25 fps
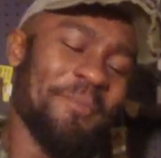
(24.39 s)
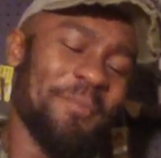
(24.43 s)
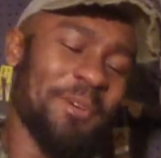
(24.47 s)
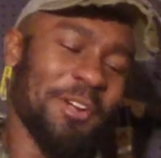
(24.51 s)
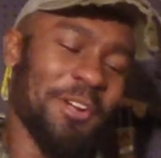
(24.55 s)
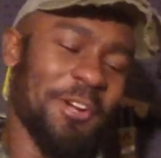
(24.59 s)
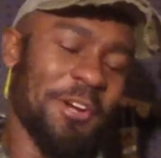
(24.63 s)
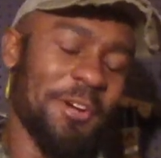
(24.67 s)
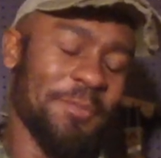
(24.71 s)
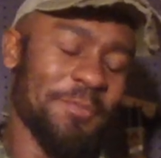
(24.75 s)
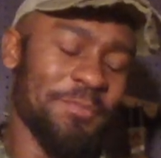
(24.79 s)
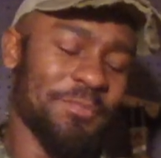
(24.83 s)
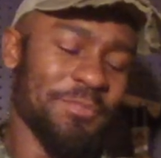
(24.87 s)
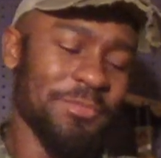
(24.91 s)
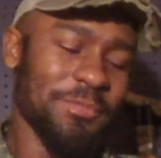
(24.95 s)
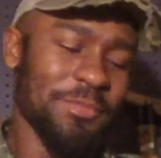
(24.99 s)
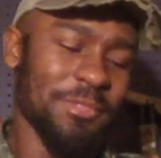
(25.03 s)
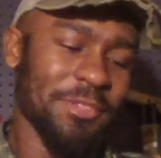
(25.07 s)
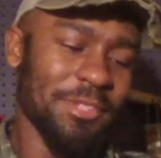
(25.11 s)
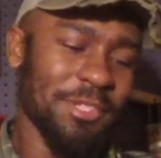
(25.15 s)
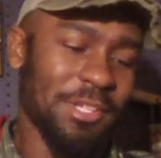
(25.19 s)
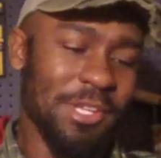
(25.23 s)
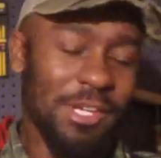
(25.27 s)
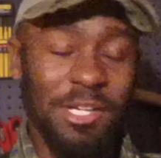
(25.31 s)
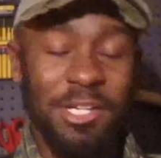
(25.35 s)
but um,
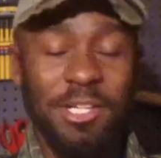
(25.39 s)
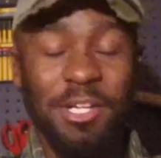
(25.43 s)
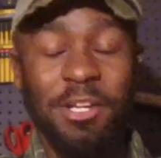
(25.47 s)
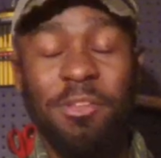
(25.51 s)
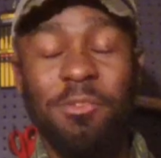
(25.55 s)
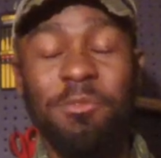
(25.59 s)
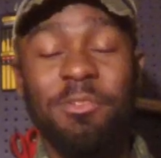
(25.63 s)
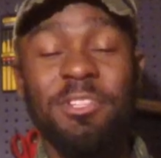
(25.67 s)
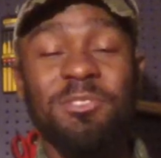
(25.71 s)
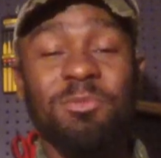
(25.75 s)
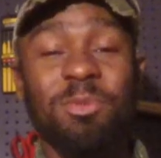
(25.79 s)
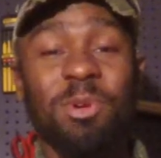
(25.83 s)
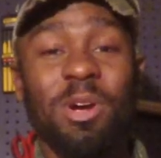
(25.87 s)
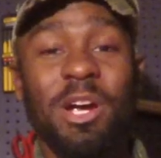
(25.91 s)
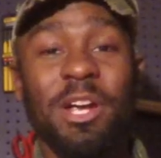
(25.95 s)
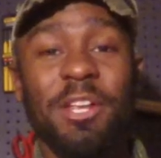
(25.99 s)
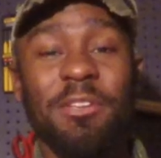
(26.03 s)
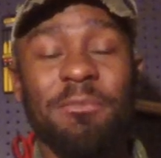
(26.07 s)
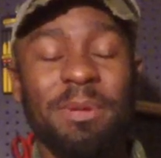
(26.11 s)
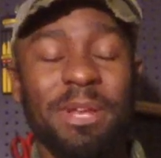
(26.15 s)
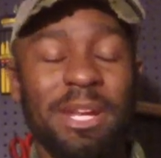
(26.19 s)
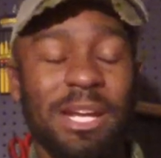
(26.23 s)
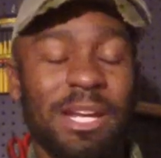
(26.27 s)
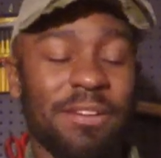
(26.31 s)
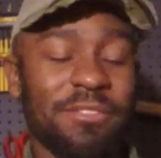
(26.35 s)
another reason why you
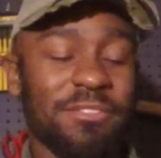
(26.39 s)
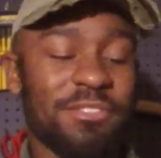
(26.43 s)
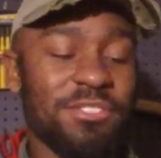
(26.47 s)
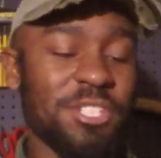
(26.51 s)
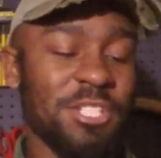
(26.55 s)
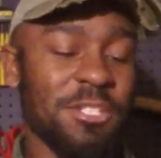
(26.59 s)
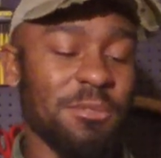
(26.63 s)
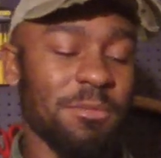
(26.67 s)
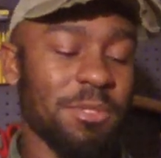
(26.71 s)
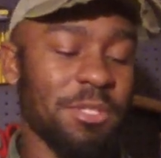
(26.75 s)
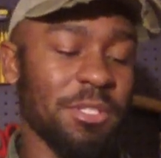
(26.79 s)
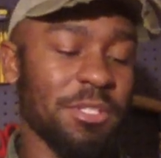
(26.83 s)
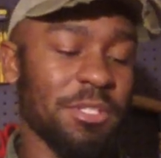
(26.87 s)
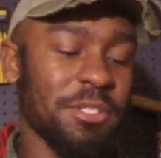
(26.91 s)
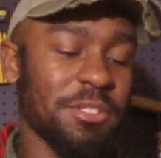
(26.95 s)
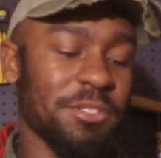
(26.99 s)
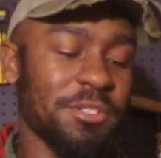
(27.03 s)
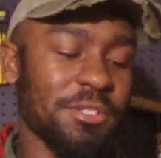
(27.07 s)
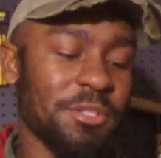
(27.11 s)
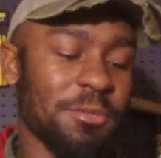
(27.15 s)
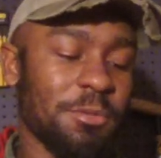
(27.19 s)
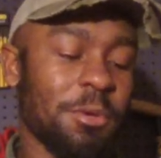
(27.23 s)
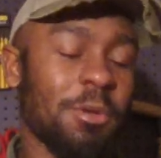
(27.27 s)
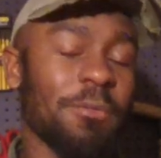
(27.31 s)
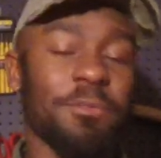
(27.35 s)
may not have seen me is, uh,
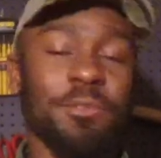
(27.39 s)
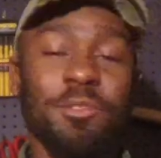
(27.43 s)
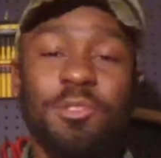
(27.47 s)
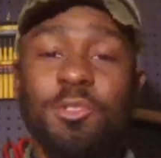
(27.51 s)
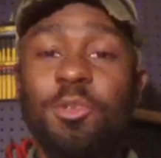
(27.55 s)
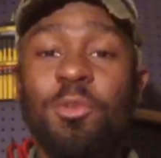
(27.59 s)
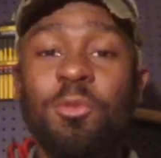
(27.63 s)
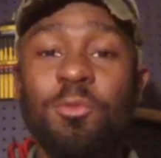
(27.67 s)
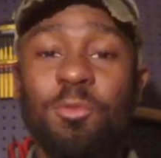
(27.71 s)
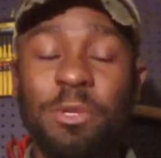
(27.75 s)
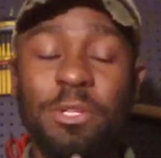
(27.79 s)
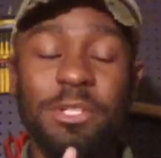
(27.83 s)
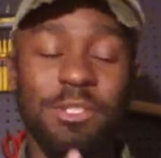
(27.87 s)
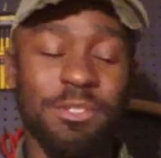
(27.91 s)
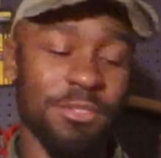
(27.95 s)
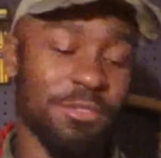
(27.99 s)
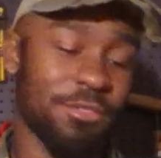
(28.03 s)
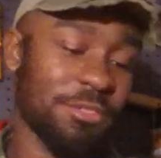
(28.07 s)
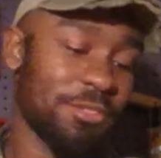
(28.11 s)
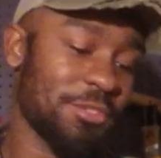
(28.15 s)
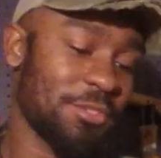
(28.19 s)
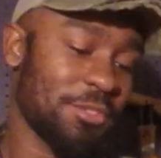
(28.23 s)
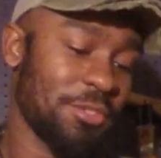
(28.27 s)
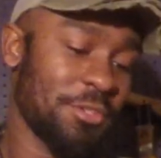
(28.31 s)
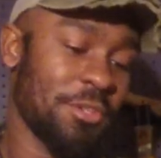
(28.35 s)
well, for two
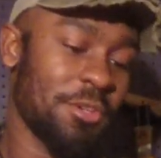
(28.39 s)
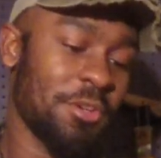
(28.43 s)
reasons.